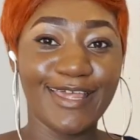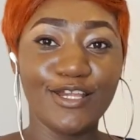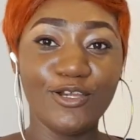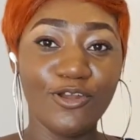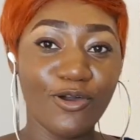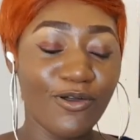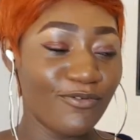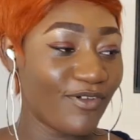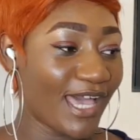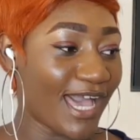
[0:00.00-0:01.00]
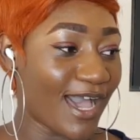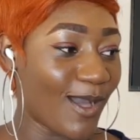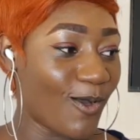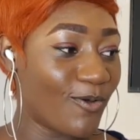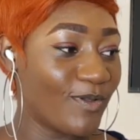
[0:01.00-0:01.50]
love
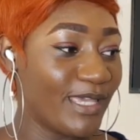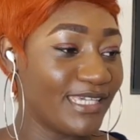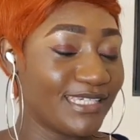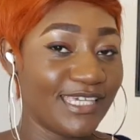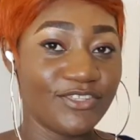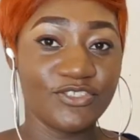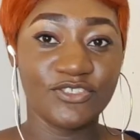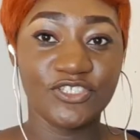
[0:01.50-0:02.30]
how in